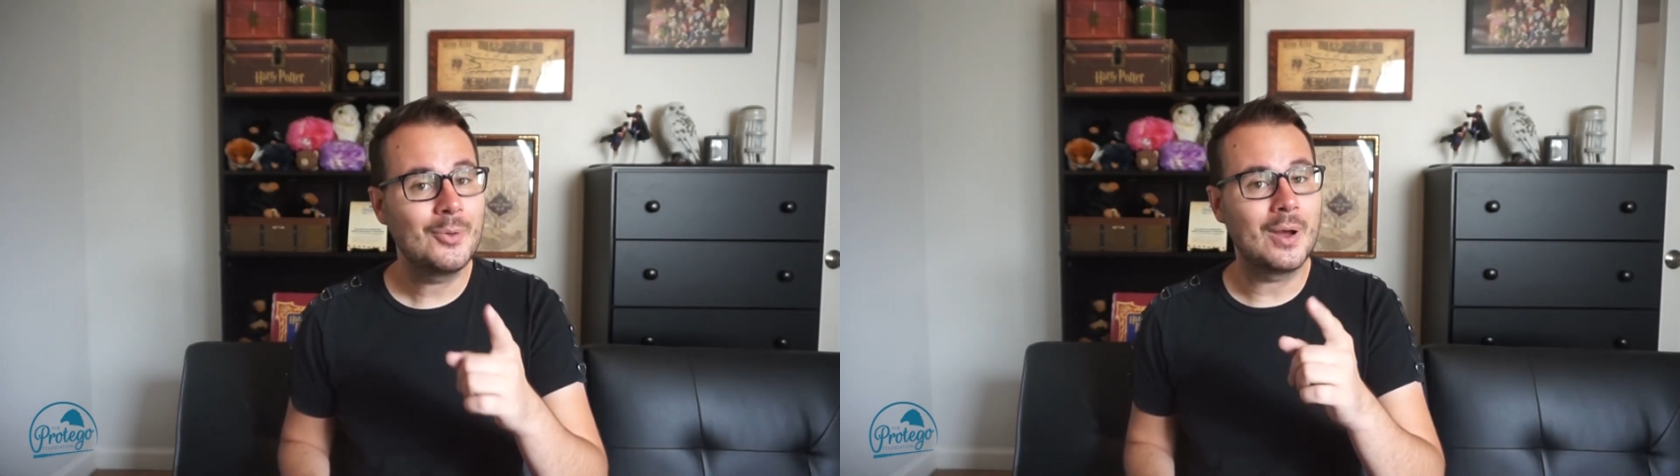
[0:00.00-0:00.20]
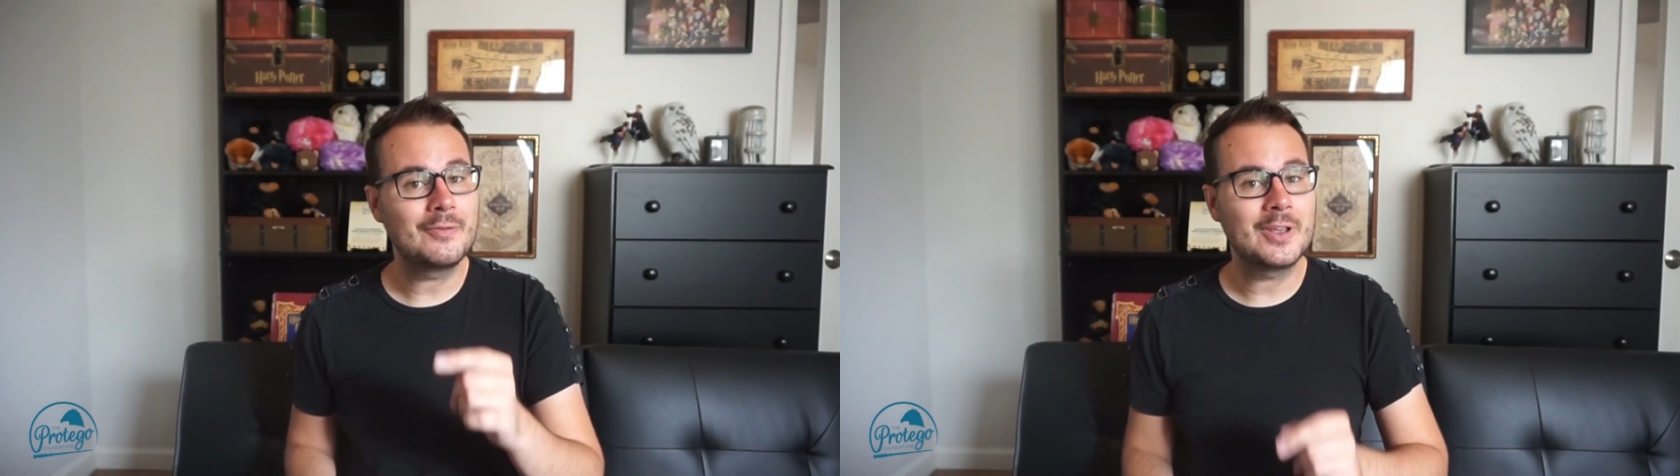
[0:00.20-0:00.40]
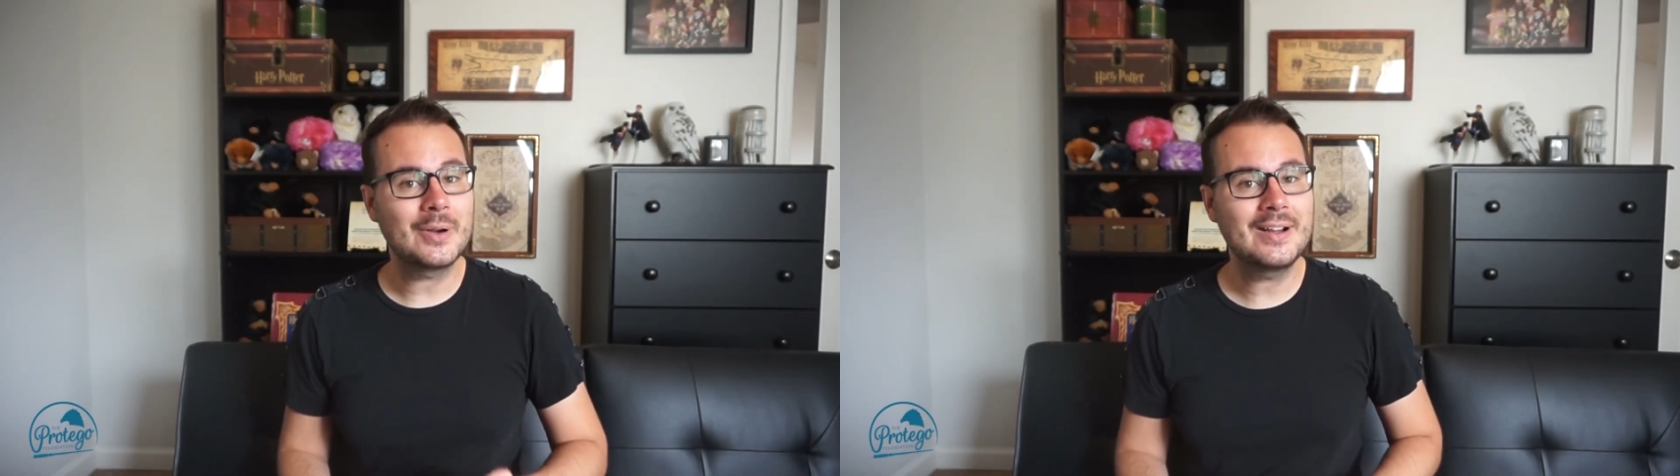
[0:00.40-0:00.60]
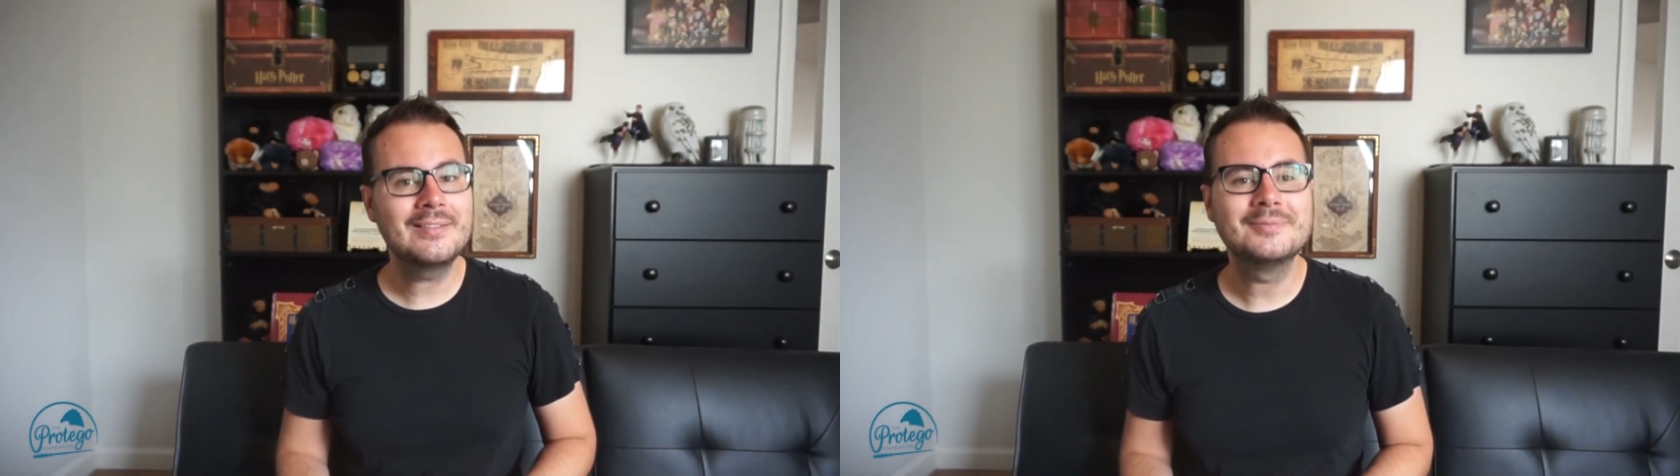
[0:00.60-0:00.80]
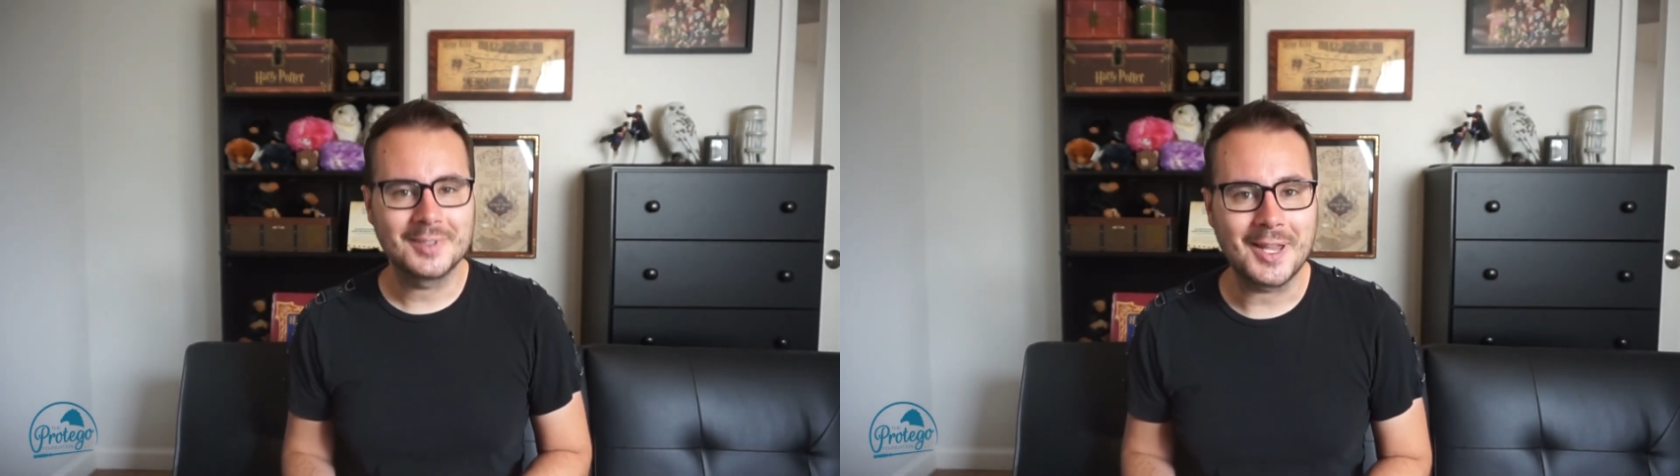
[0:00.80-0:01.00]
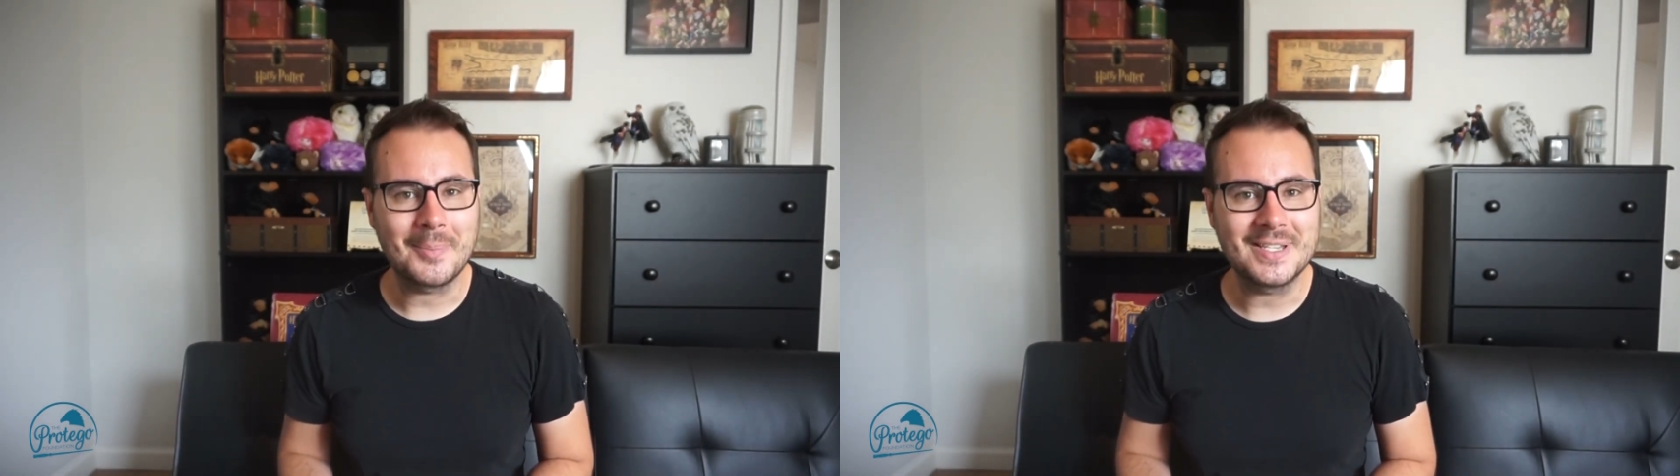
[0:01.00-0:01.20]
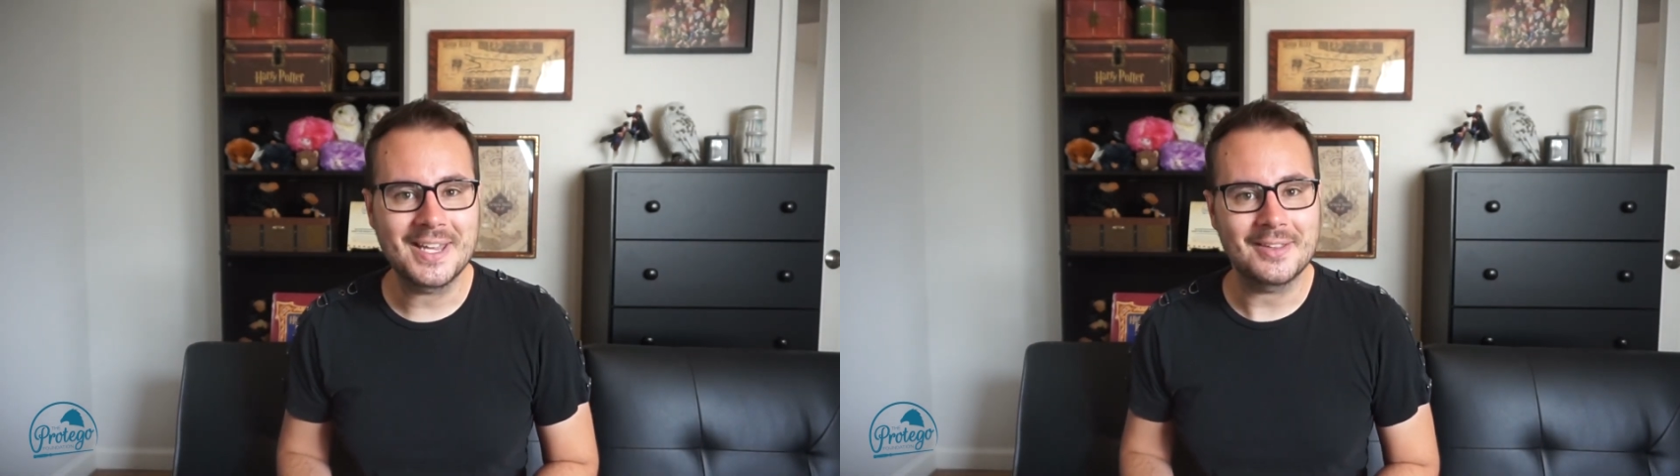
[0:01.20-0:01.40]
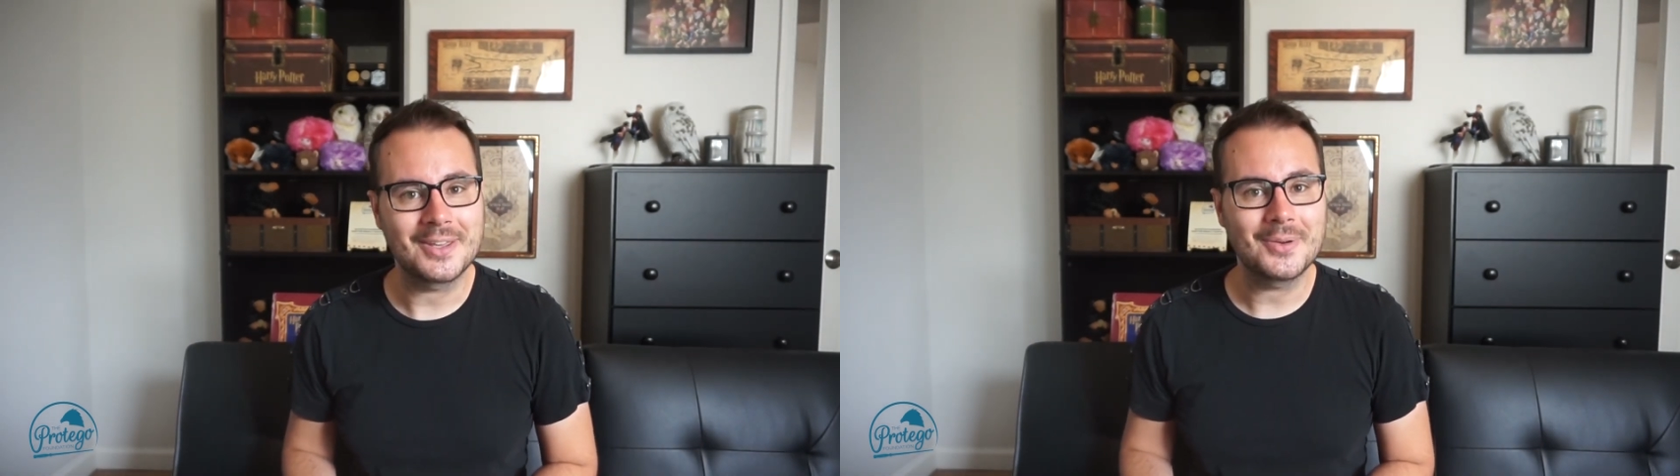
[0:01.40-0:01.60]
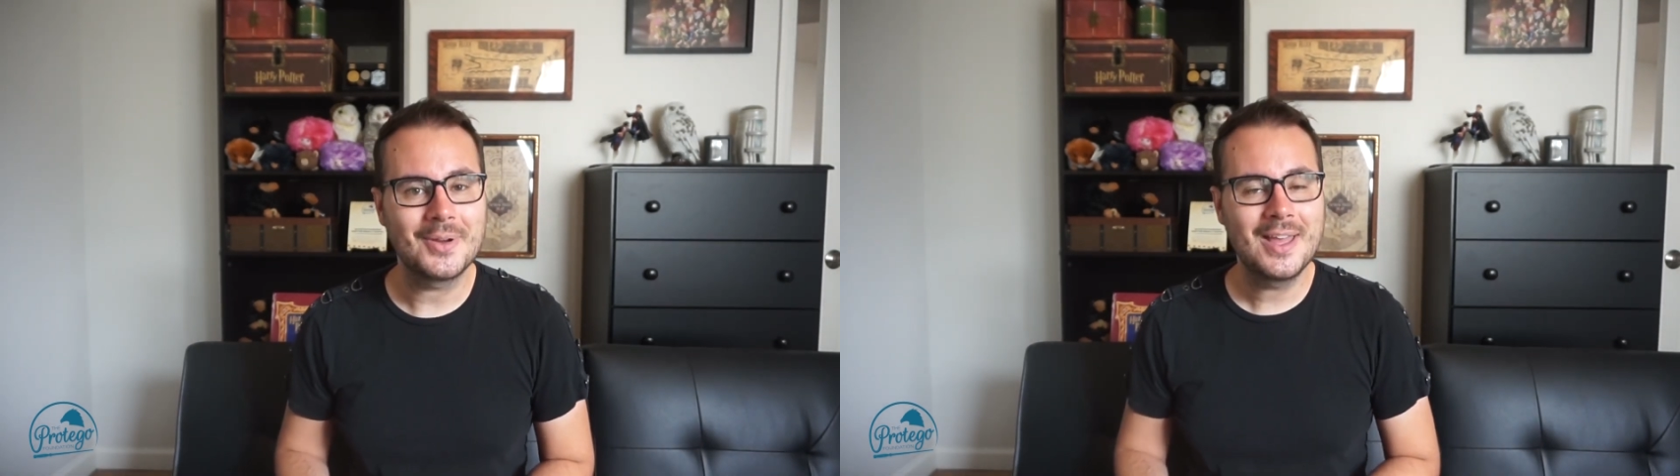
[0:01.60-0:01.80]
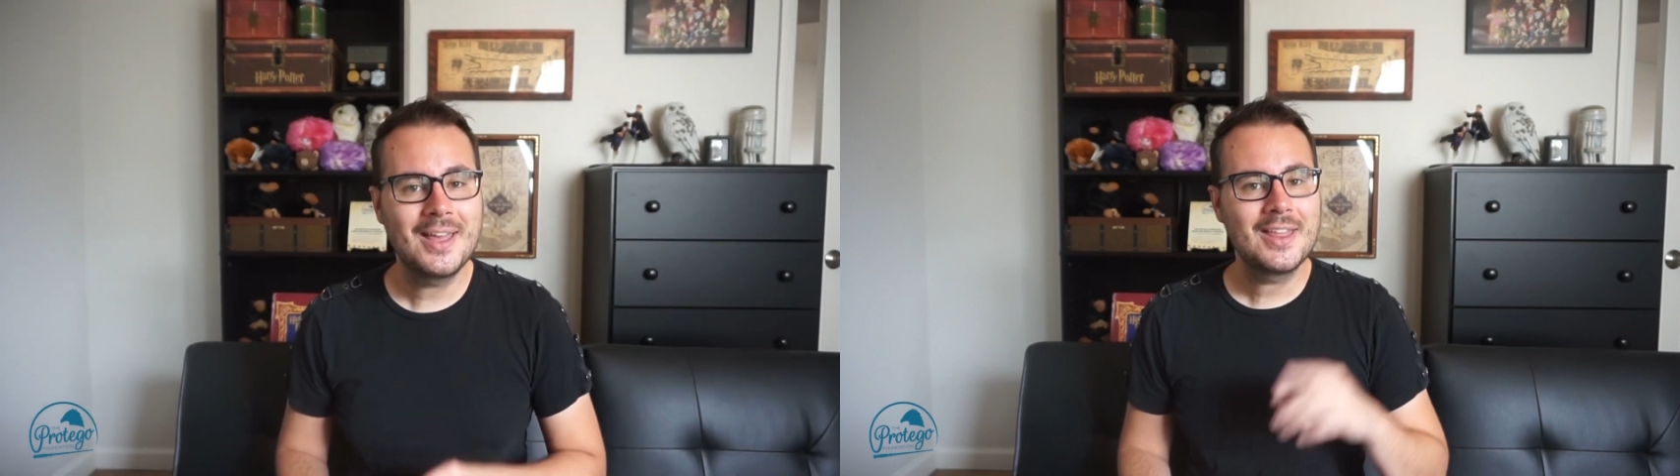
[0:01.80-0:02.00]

Well, viewer, let me tell you.